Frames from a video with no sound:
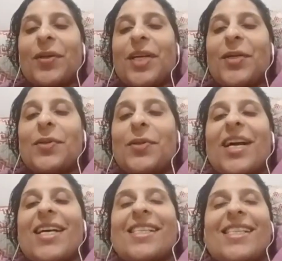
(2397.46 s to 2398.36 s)
It took
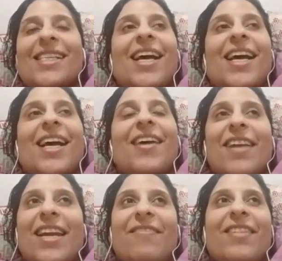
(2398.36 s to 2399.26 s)
us
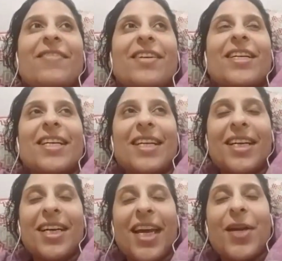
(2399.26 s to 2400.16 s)
when we
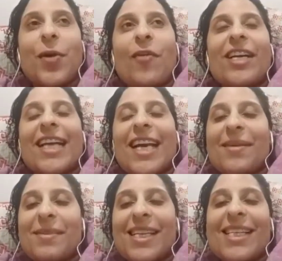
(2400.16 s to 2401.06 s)
were in COVID
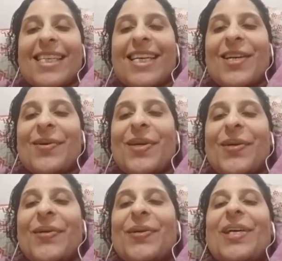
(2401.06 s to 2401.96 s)
times listening to
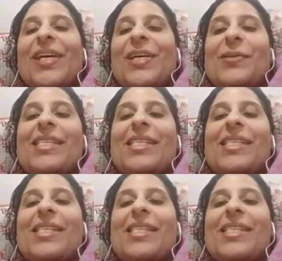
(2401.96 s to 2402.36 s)
you, you